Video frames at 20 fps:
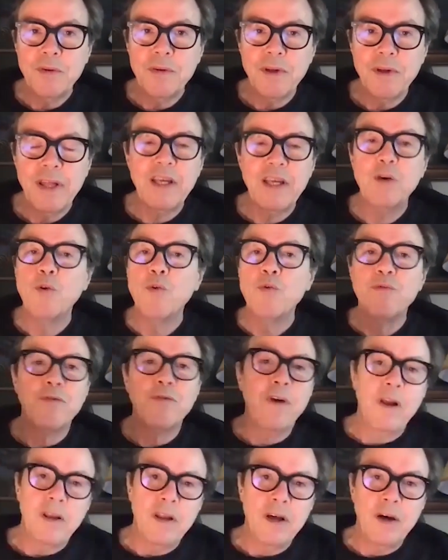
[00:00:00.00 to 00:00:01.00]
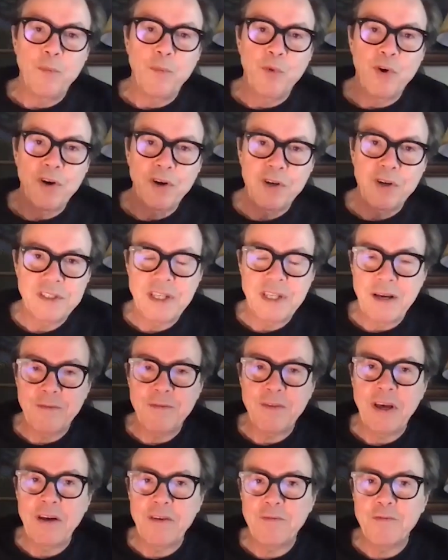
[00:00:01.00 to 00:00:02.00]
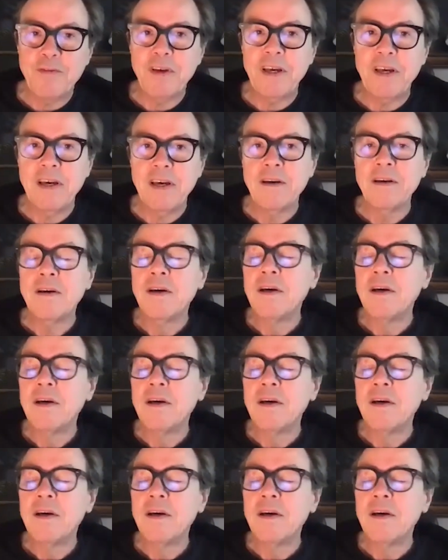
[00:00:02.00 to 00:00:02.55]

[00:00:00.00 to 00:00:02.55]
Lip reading: I think all frontline workers have that fear.